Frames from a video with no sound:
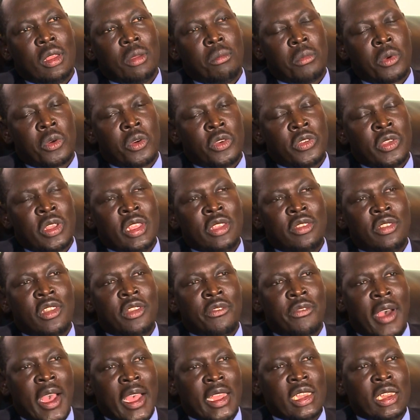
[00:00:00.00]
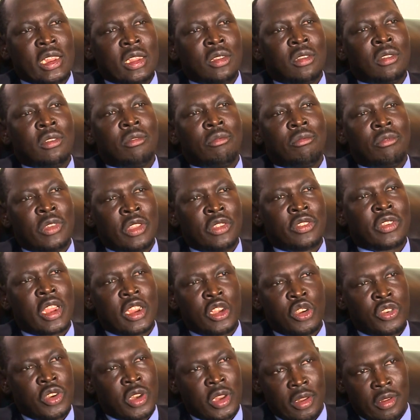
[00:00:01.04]
because he's dividing this
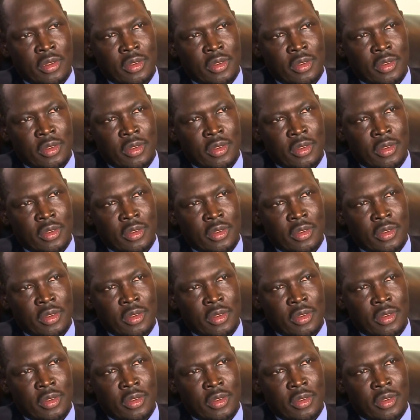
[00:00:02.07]
country.